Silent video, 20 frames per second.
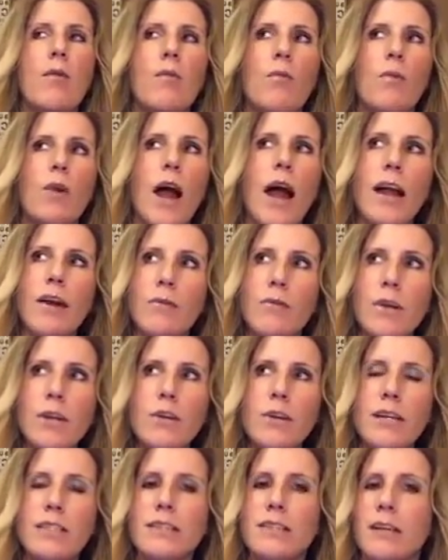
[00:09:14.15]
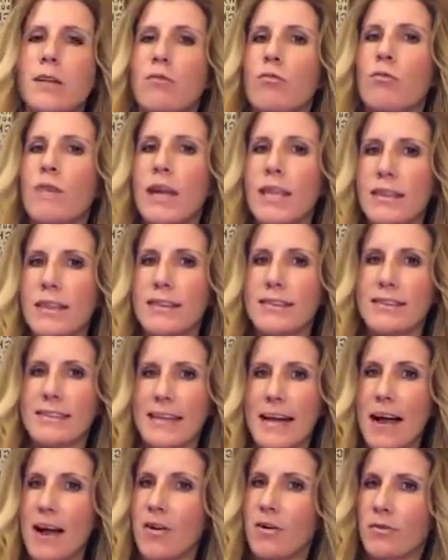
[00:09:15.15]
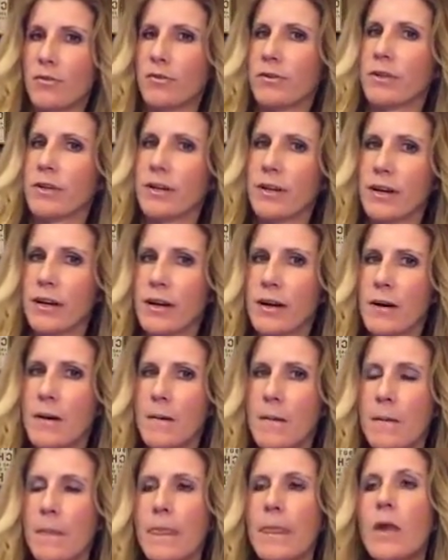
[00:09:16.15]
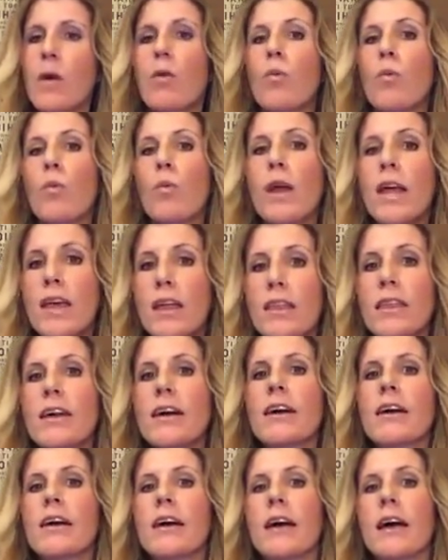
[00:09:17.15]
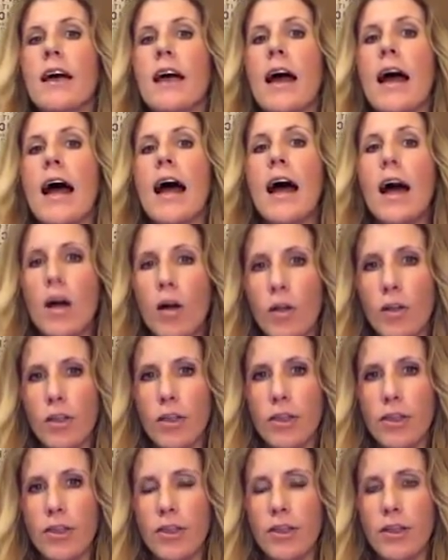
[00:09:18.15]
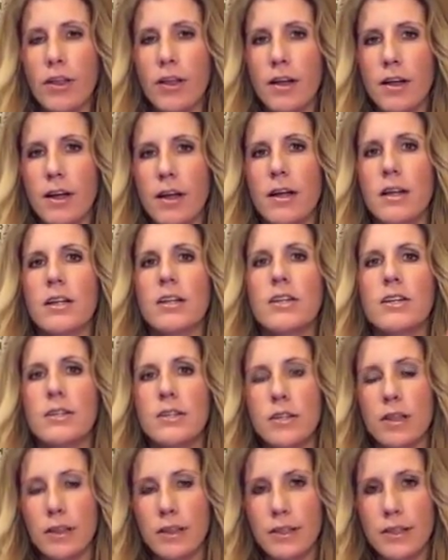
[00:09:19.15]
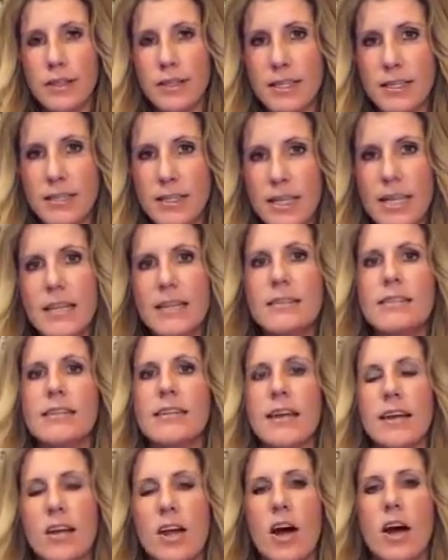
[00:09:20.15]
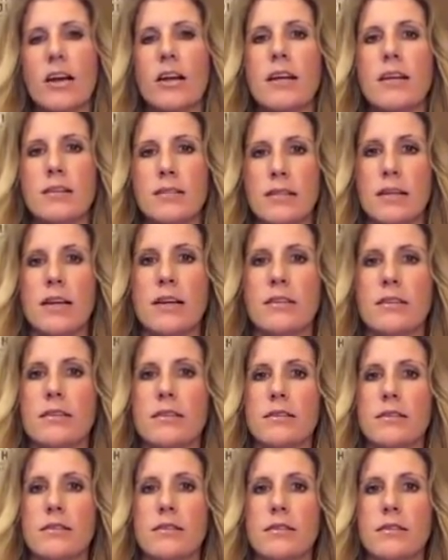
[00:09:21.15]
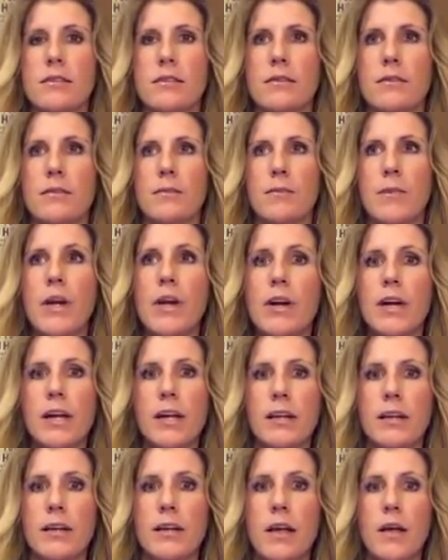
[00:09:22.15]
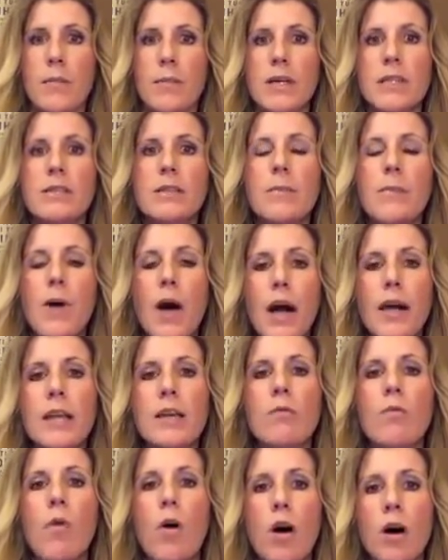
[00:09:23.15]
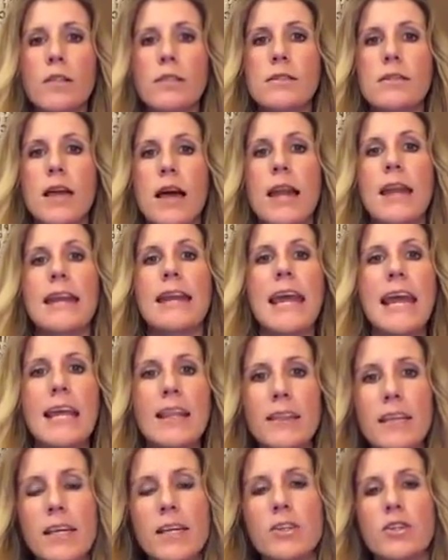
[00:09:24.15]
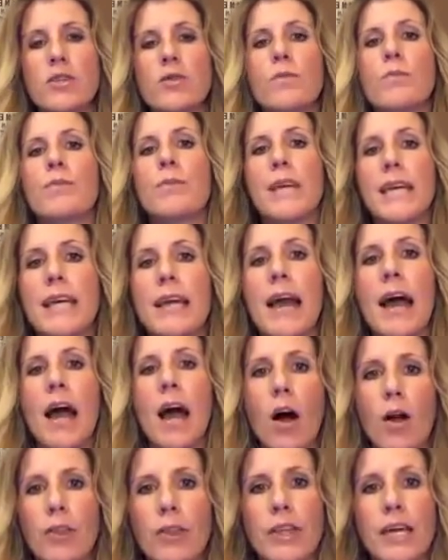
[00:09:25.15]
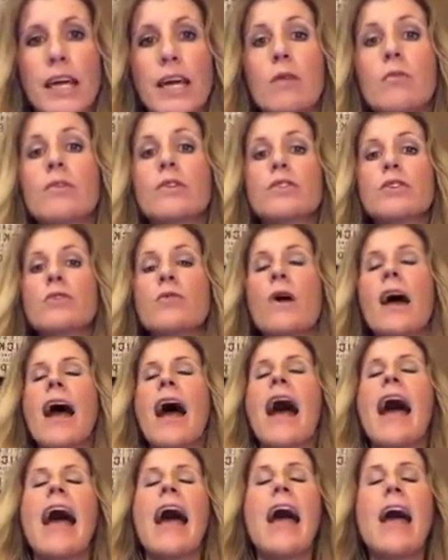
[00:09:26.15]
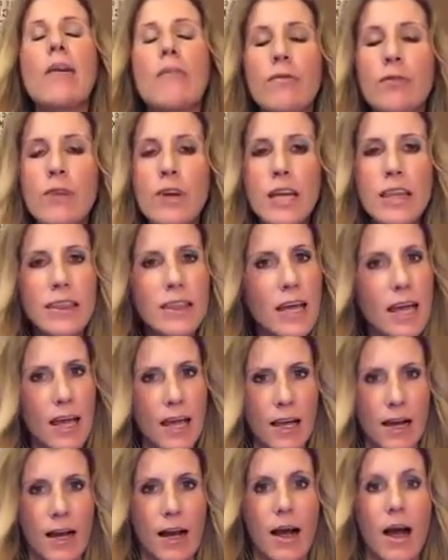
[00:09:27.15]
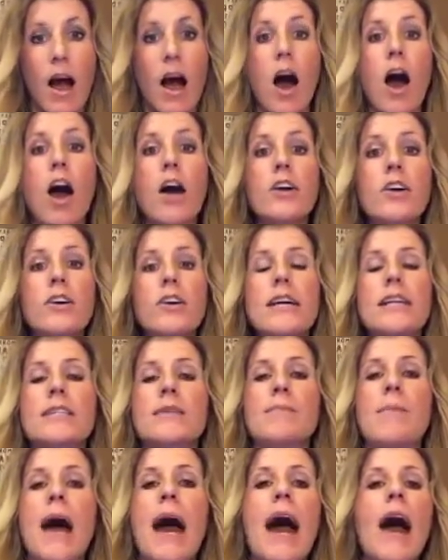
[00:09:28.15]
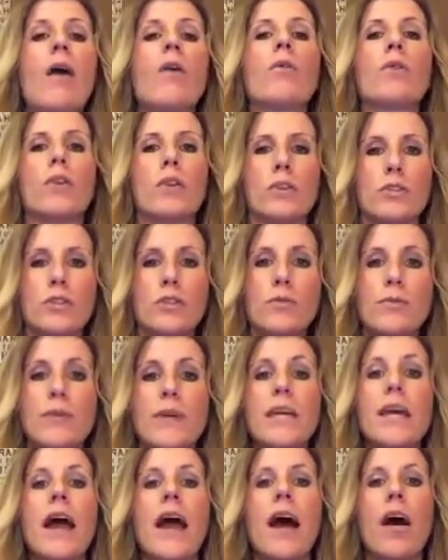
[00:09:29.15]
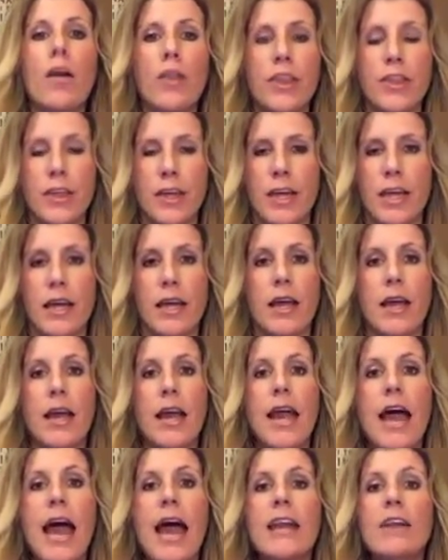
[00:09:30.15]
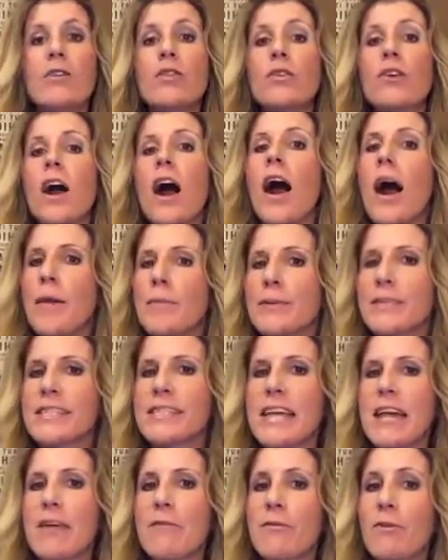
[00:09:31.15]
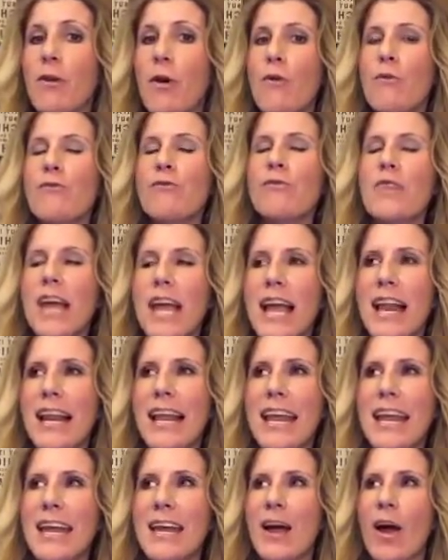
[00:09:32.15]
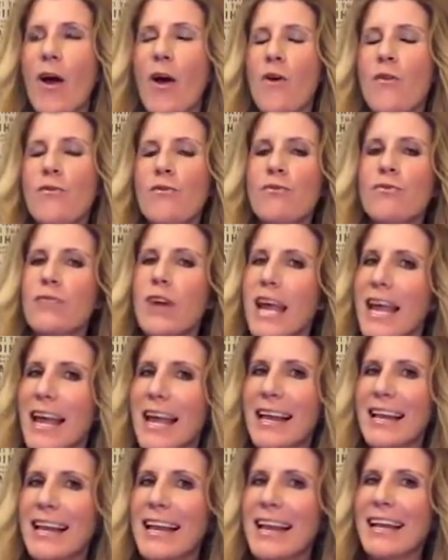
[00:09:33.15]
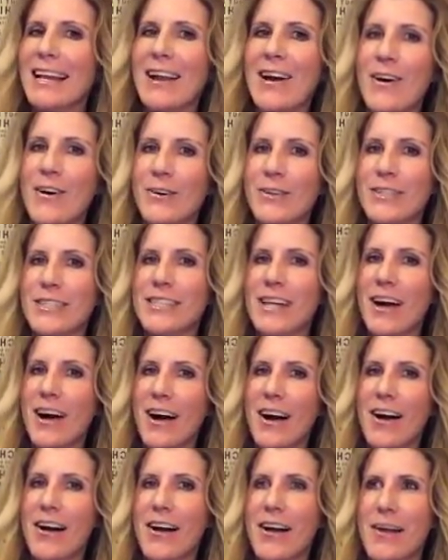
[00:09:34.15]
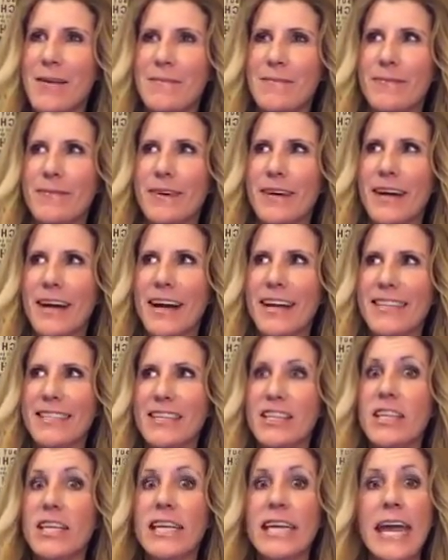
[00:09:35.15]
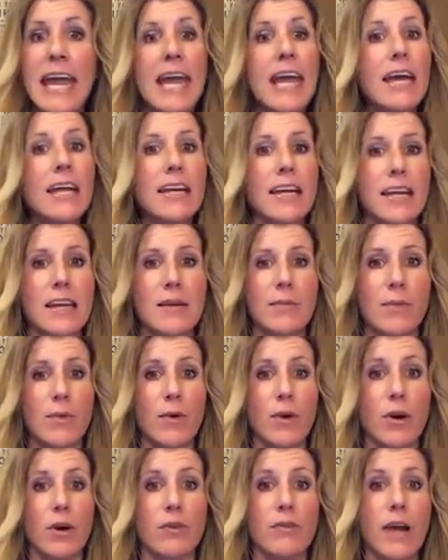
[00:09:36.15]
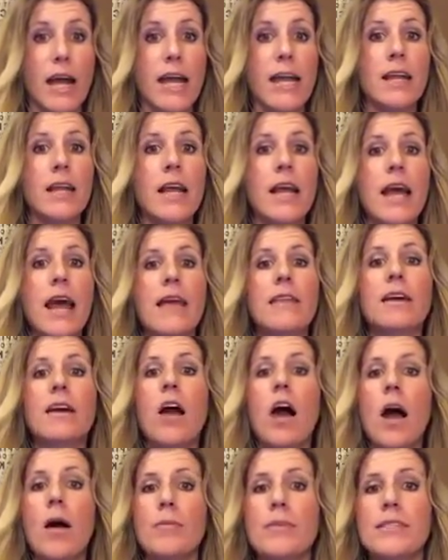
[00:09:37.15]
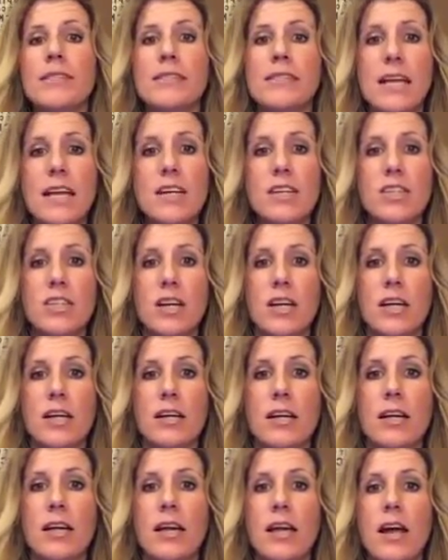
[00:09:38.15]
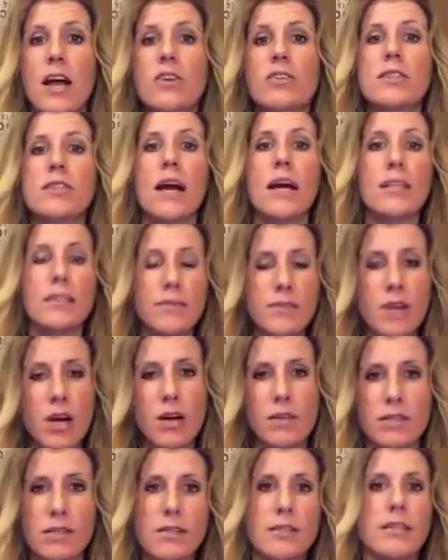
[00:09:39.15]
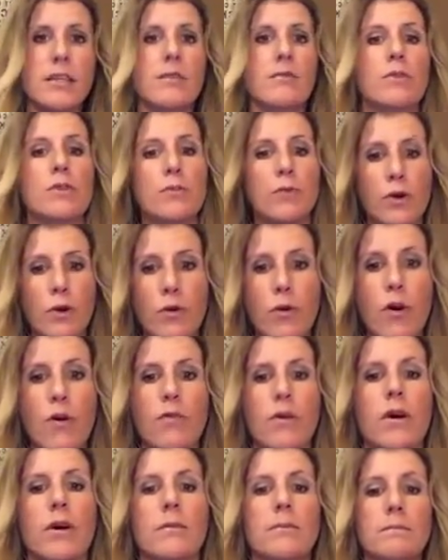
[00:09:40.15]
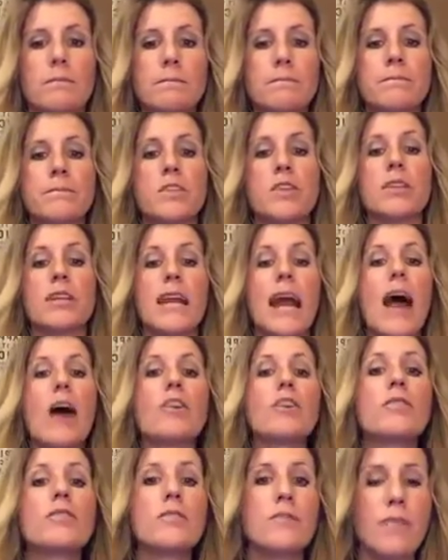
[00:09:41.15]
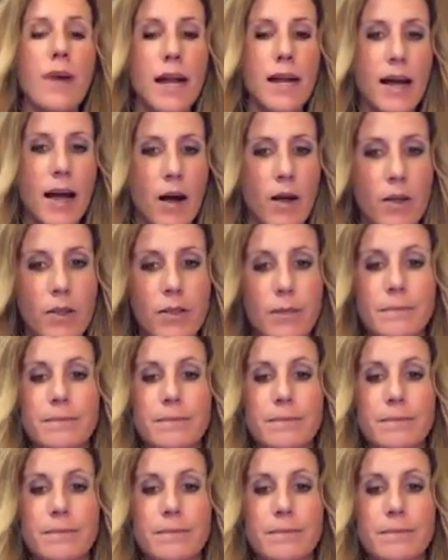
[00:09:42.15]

kind of want you guys to write this down. With health, disease cannot exist. Period. Because the body wants innately to be healthy. It will do everything under its power to be healthy. And it'll compensate for a really, really long time until it can't anymore, right? And the compensation are signs of toxicity, which we'll go over. So then how do you define health?